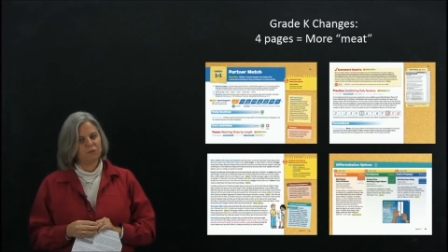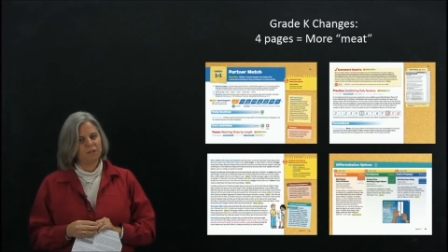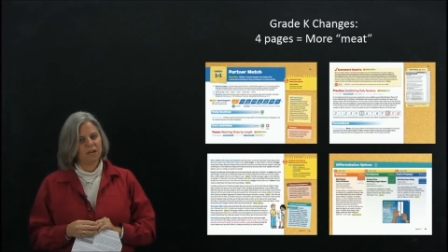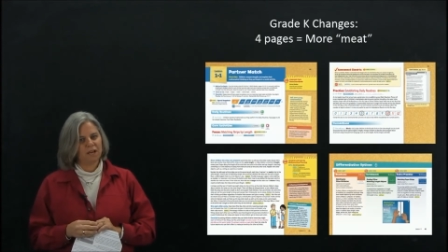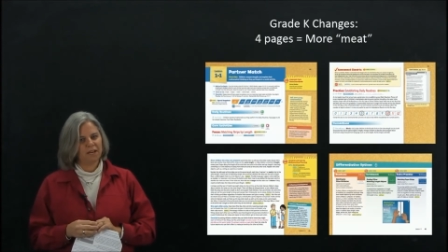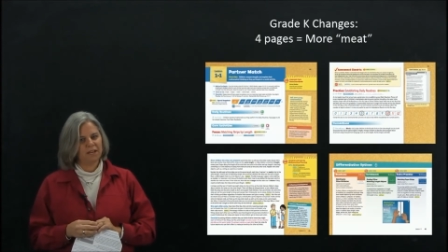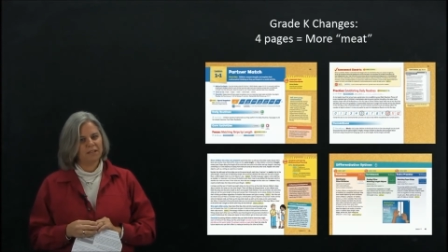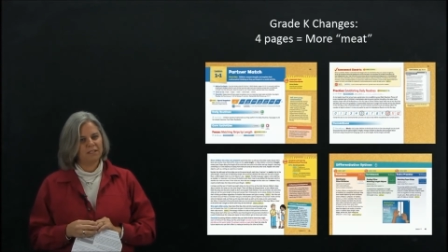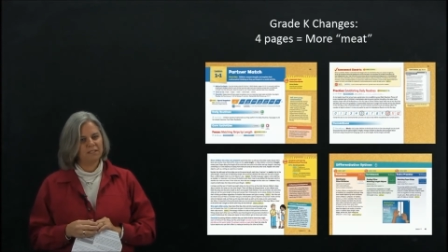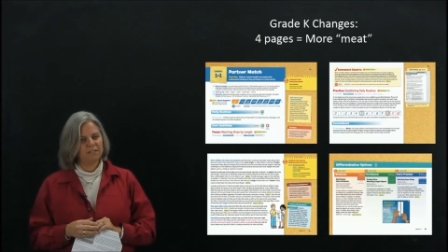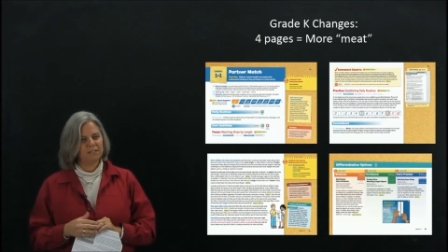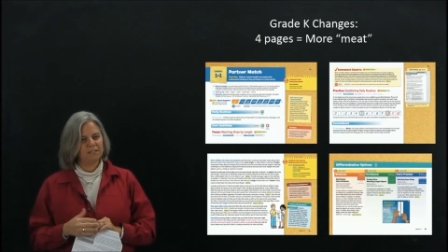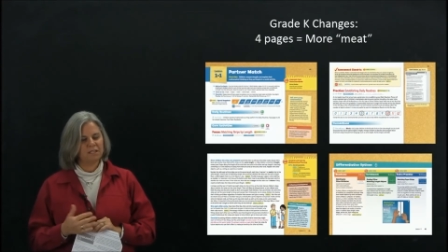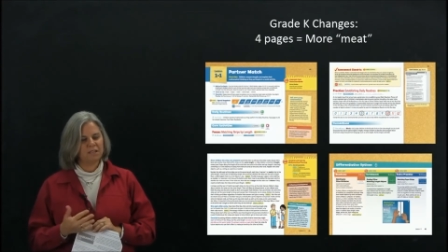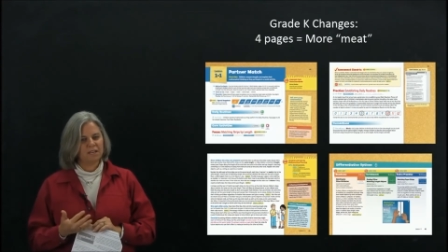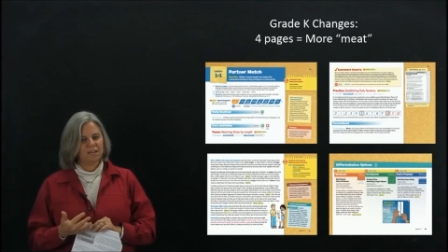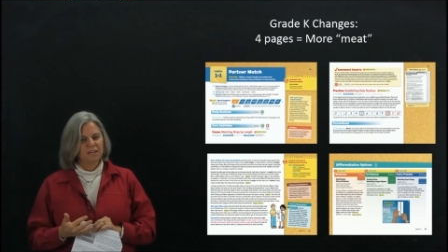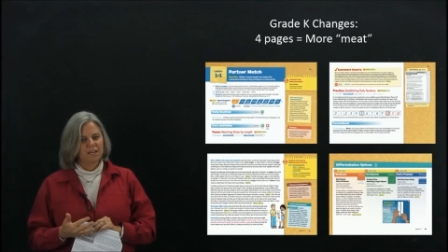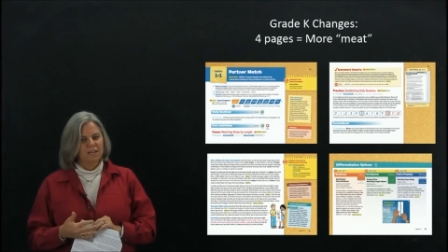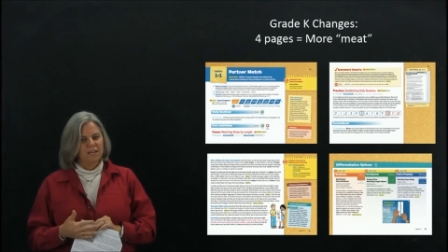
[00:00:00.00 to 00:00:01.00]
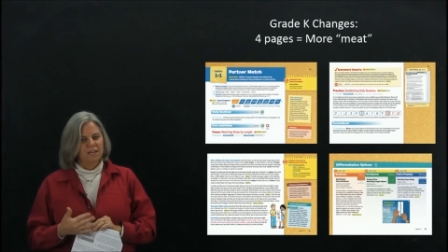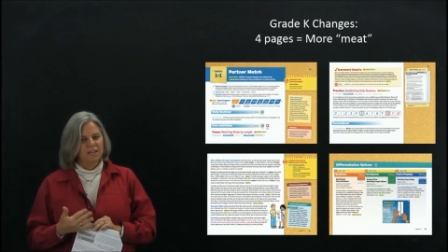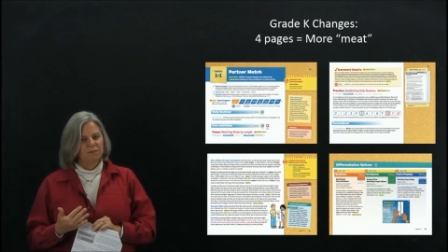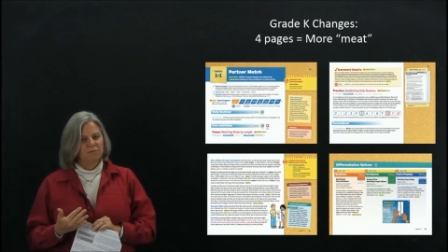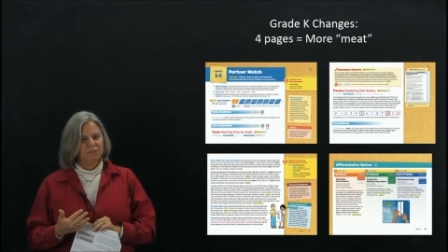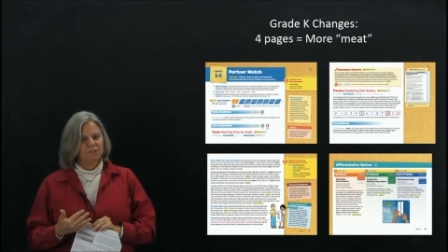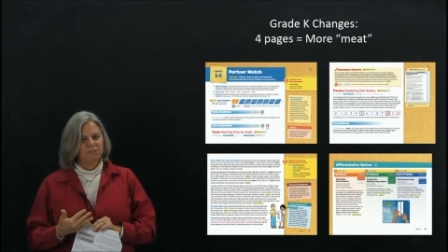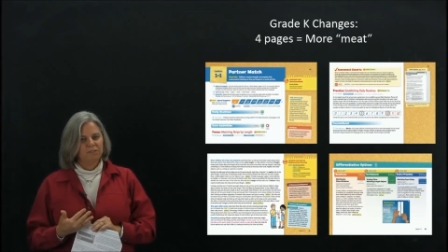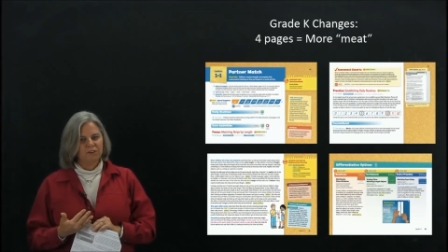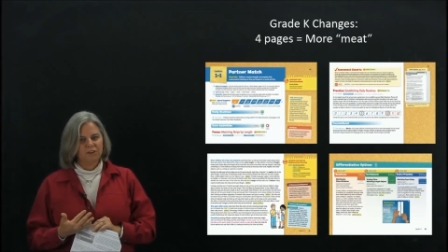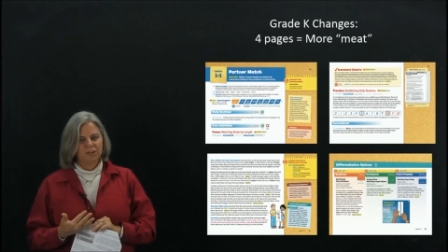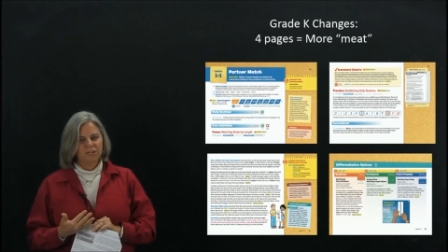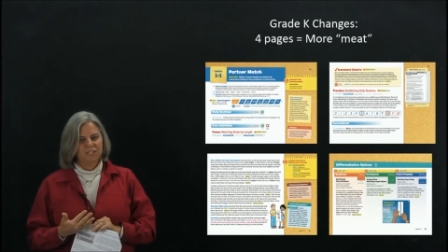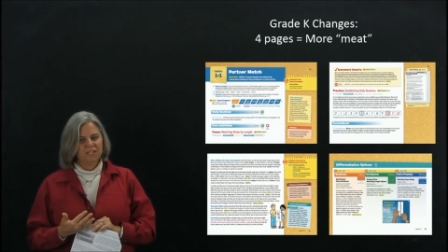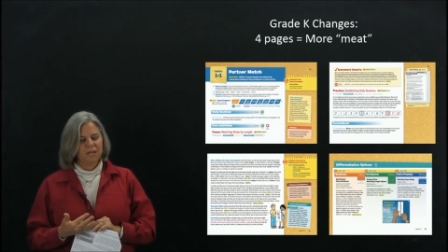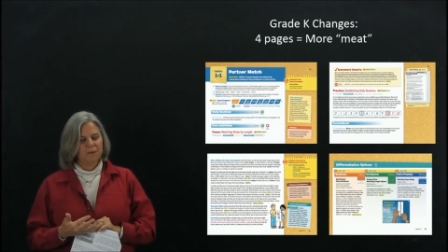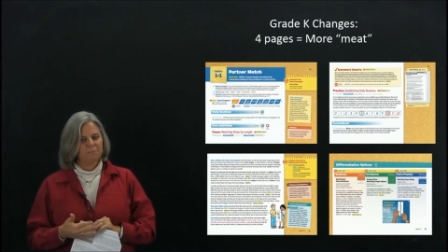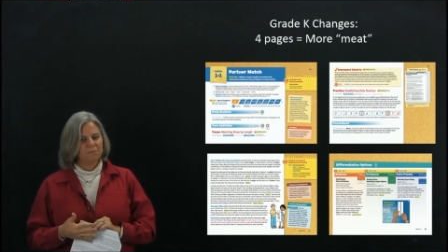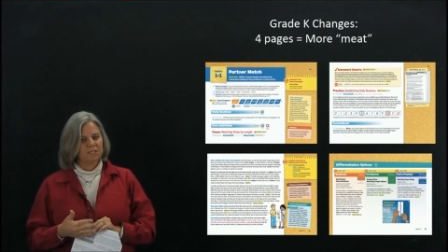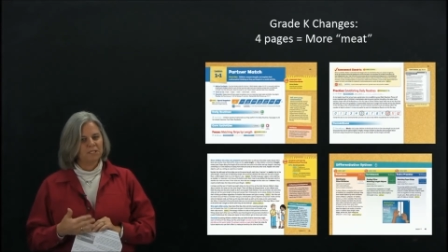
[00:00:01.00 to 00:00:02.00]
lines, it was very
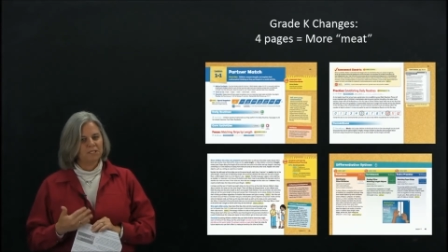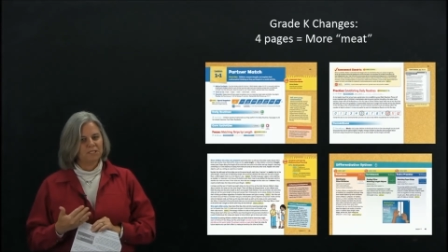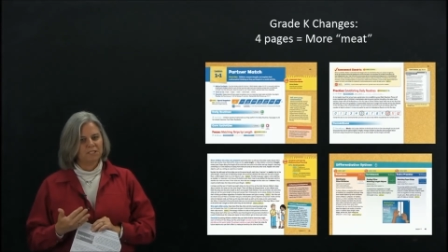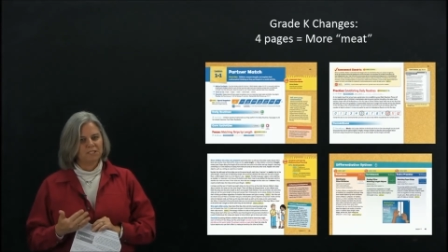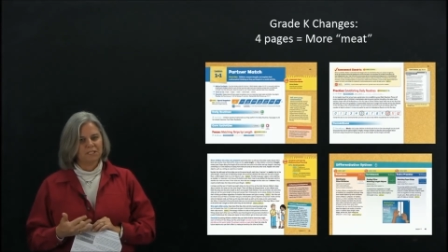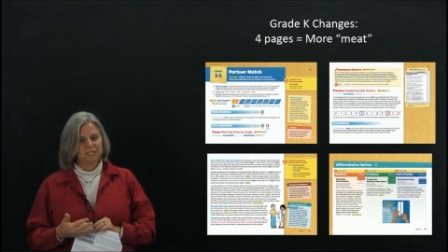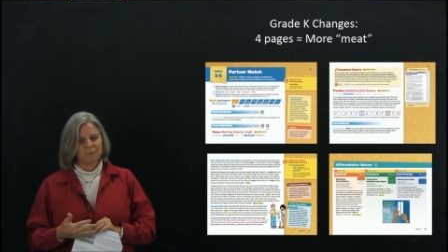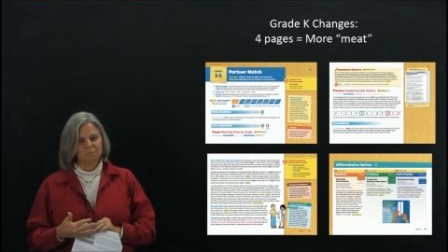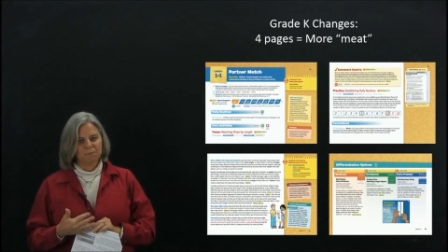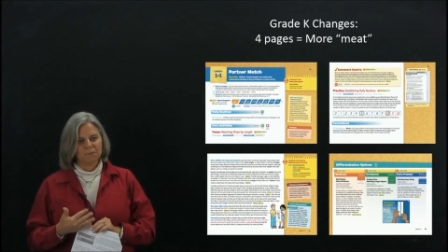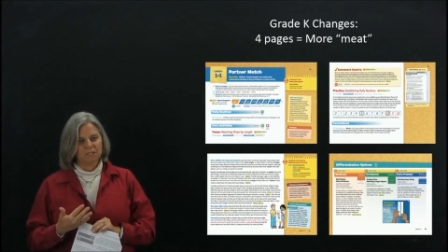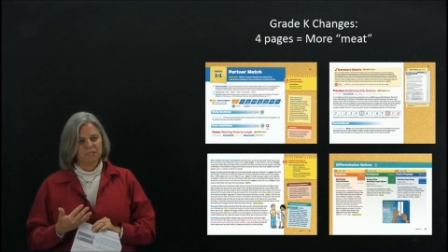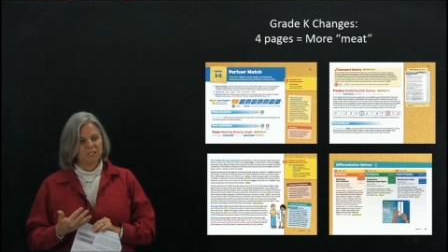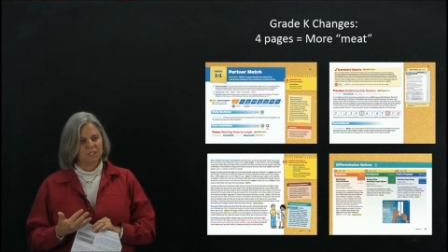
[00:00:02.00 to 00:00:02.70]
tempting to skip it.